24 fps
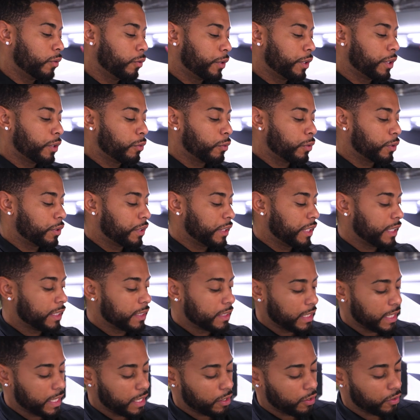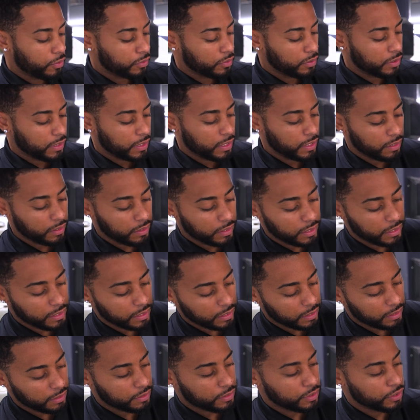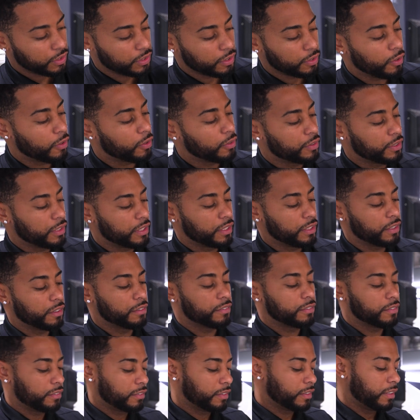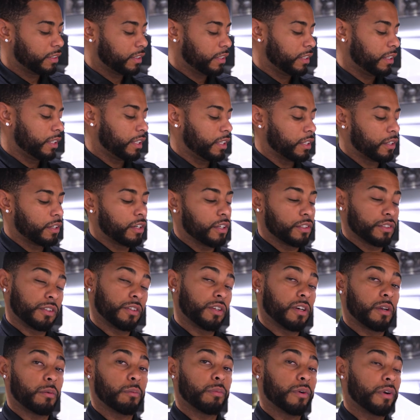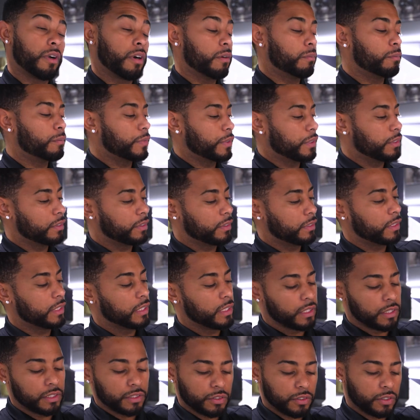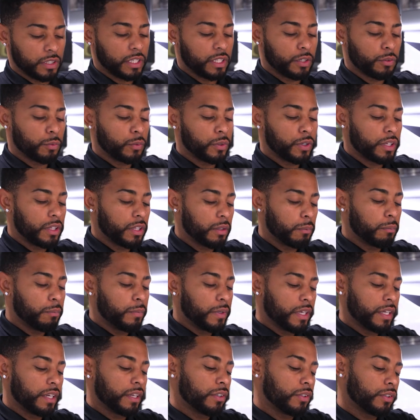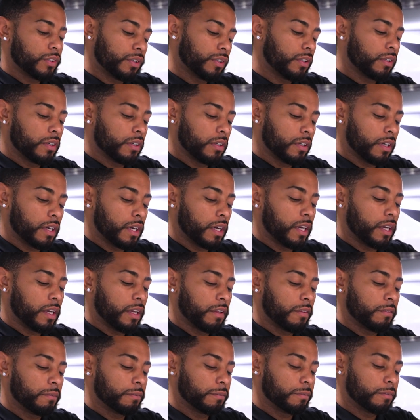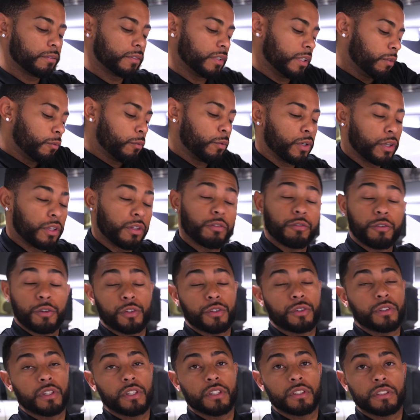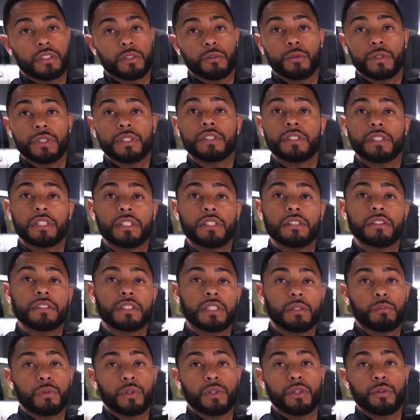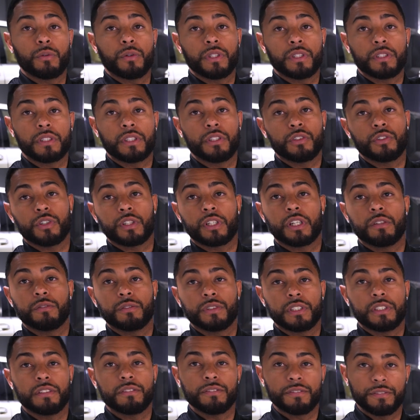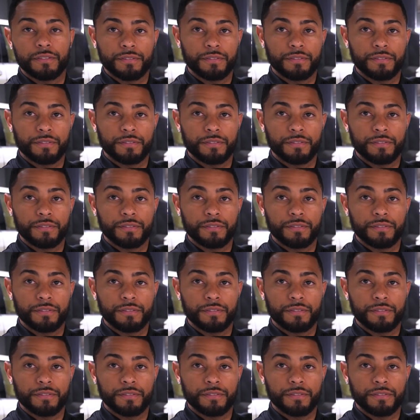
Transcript: oil will leak down and leak into the alternator and cause a lot of problems. So that is one of the biggest and one of the first things that we see typically when this engine comes in.